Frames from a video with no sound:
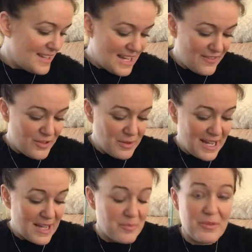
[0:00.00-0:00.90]
if you
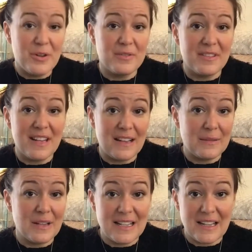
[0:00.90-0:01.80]
can pre-order the
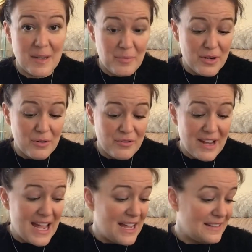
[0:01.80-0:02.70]
next one, I'd pre-order
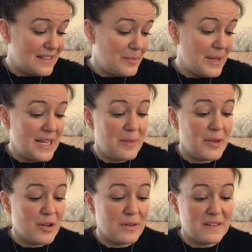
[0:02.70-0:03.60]
it ASAP,
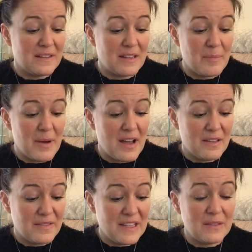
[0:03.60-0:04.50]
because
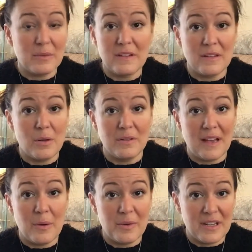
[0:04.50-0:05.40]
these ones sold
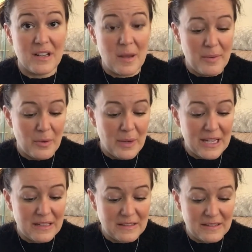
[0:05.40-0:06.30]
out within a couple of
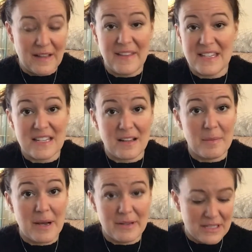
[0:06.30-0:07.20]
weeks and they didn't
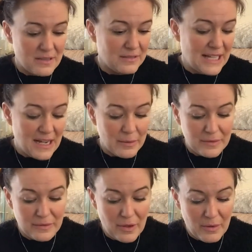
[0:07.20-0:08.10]
come out until now,
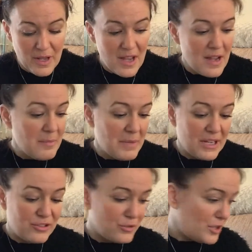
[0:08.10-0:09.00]
so
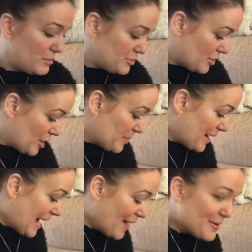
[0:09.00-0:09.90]
make sure you do.
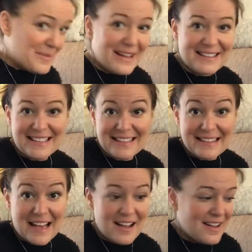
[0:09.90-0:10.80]
But how amazing is
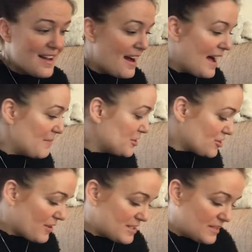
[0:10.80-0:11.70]
that? And
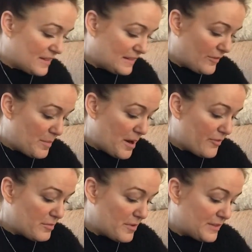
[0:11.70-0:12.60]
majority of this stuff,
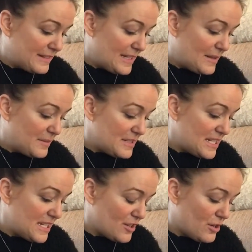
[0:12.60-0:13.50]
apart from obviously
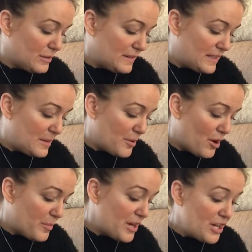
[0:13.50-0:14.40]
Tina Goldstein
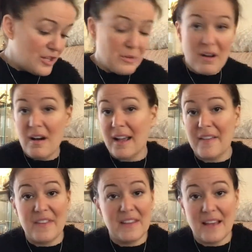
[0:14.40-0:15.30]
pop, you can't
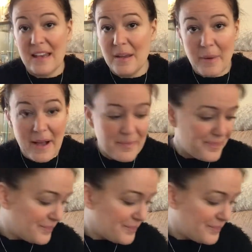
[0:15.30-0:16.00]
get these anywhere.